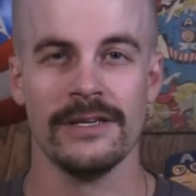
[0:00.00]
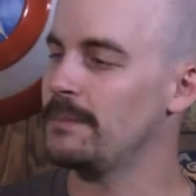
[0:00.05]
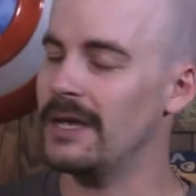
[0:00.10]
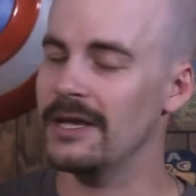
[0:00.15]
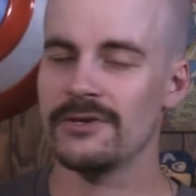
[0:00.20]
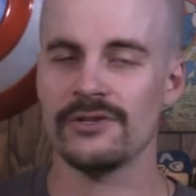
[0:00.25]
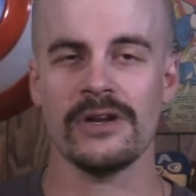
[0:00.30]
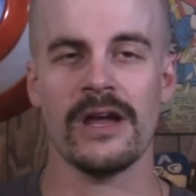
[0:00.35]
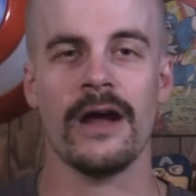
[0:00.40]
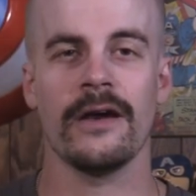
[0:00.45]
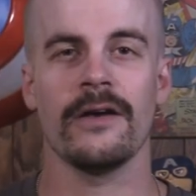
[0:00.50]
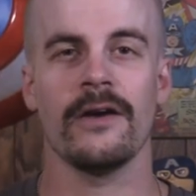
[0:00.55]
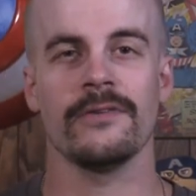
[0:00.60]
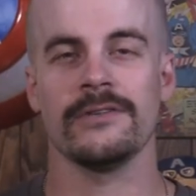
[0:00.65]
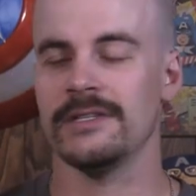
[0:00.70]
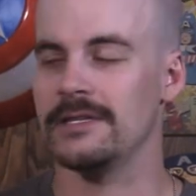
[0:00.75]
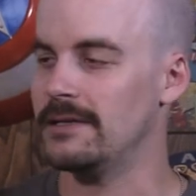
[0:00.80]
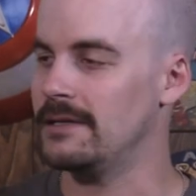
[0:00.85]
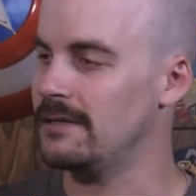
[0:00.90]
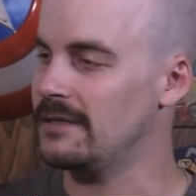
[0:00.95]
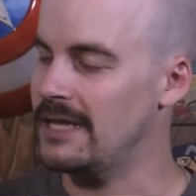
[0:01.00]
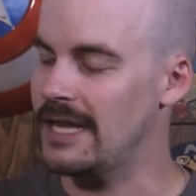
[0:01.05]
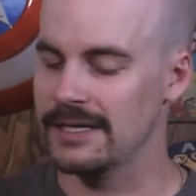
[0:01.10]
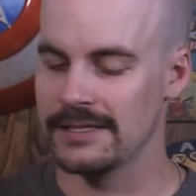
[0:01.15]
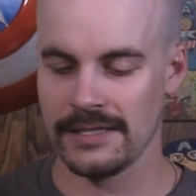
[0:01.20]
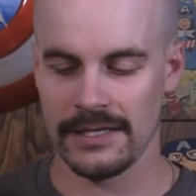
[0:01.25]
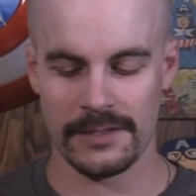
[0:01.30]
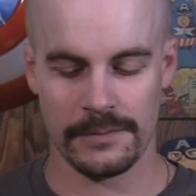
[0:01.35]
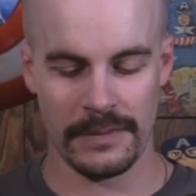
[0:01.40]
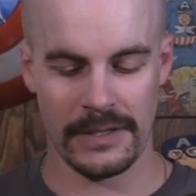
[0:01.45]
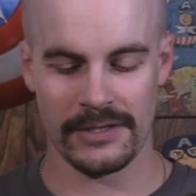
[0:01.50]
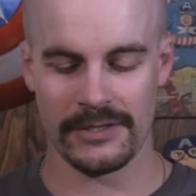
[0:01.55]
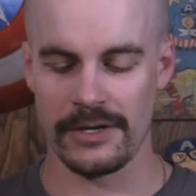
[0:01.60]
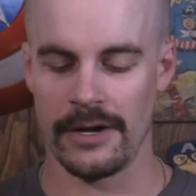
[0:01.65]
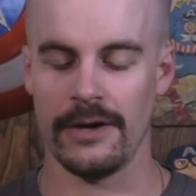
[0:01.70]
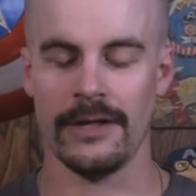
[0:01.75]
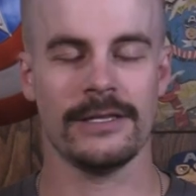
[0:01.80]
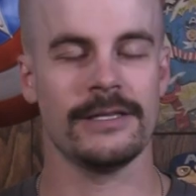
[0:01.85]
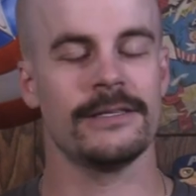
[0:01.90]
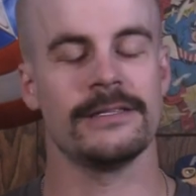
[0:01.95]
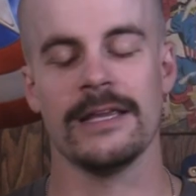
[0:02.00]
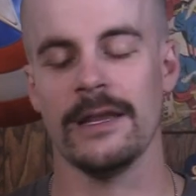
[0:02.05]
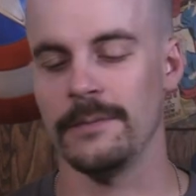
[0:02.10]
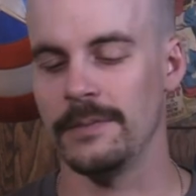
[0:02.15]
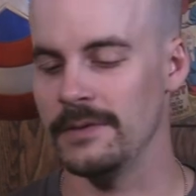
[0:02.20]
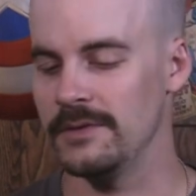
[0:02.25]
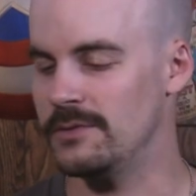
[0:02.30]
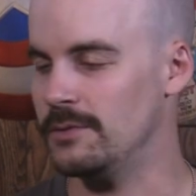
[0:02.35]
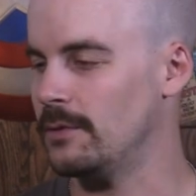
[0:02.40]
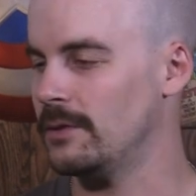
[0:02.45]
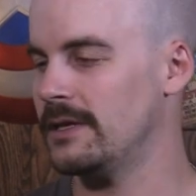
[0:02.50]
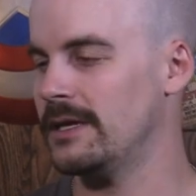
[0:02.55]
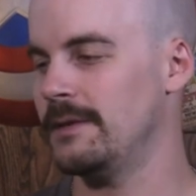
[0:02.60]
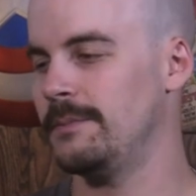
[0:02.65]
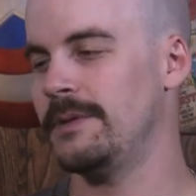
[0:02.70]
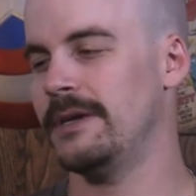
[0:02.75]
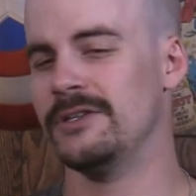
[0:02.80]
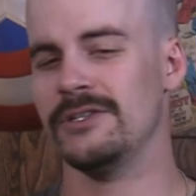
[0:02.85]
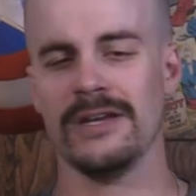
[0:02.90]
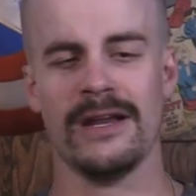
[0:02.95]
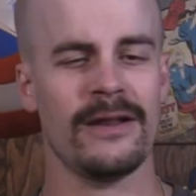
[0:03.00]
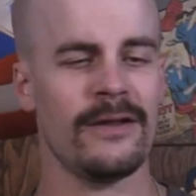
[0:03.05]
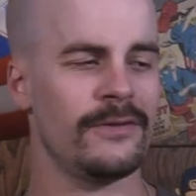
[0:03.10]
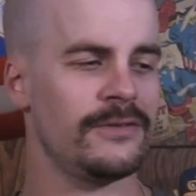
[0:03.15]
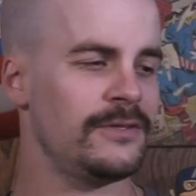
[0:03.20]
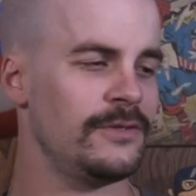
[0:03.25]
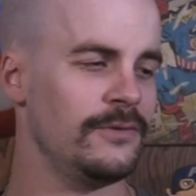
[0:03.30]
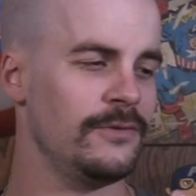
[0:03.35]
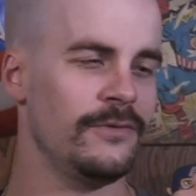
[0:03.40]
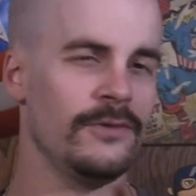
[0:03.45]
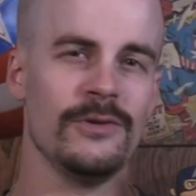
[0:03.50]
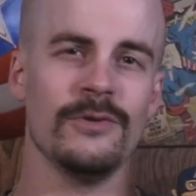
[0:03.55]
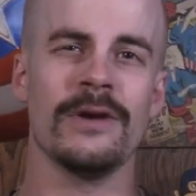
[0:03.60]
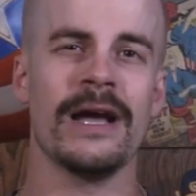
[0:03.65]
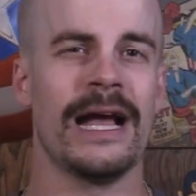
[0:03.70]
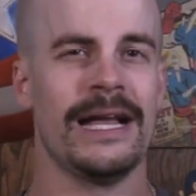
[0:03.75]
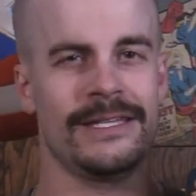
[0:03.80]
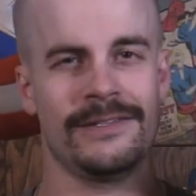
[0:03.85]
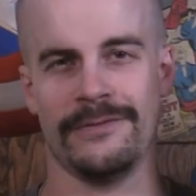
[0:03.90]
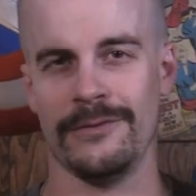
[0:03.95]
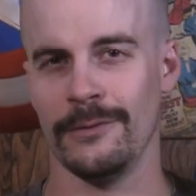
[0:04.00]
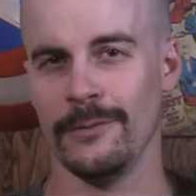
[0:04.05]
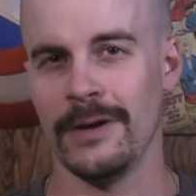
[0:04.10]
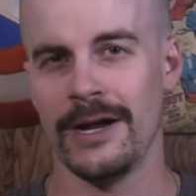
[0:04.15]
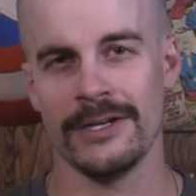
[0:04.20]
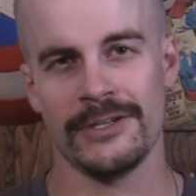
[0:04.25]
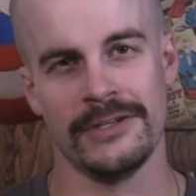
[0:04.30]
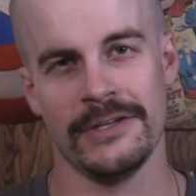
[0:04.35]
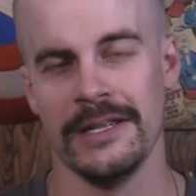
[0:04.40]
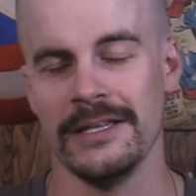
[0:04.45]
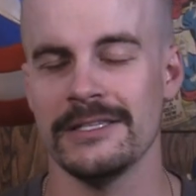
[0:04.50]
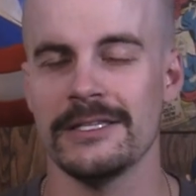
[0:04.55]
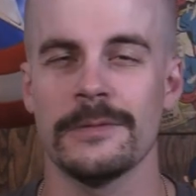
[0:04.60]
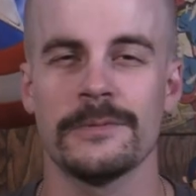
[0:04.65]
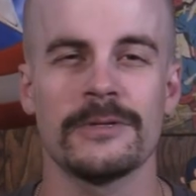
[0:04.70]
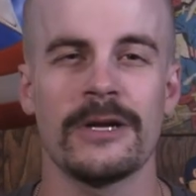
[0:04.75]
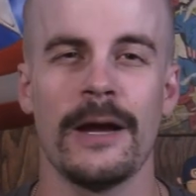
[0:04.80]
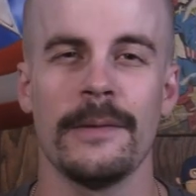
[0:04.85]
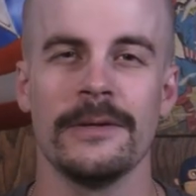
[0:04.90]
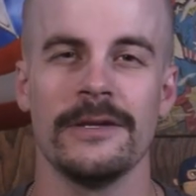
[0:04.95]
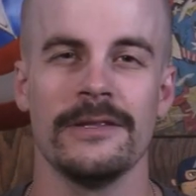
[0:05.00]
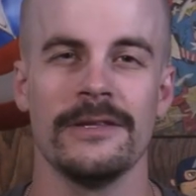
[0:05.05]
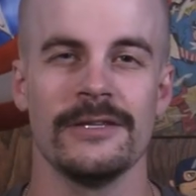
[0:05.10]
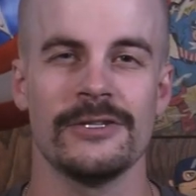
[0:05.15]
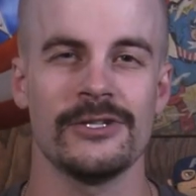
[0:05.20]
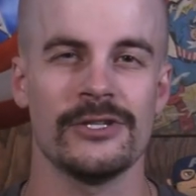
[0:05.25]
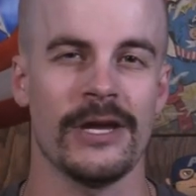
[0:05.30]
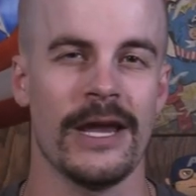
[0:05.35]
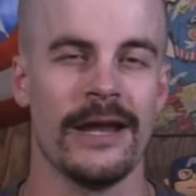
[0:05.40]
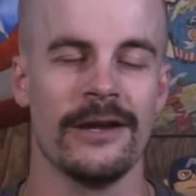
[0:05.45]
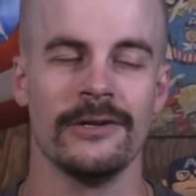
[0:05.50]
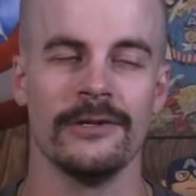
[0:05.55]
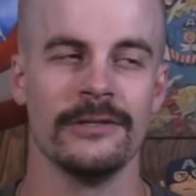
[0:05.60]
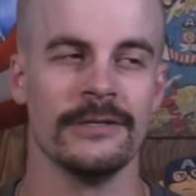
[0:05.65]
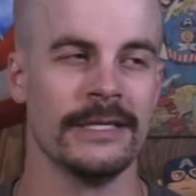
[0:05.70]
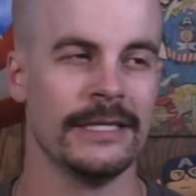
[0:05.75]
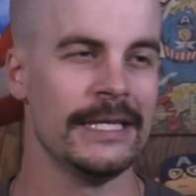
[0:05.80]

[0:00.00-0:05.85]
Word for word: Big shout out to Nexus, big shout out to 10 Pin Toolkit, big shout out to you guys for watching it and subscribing to this channel.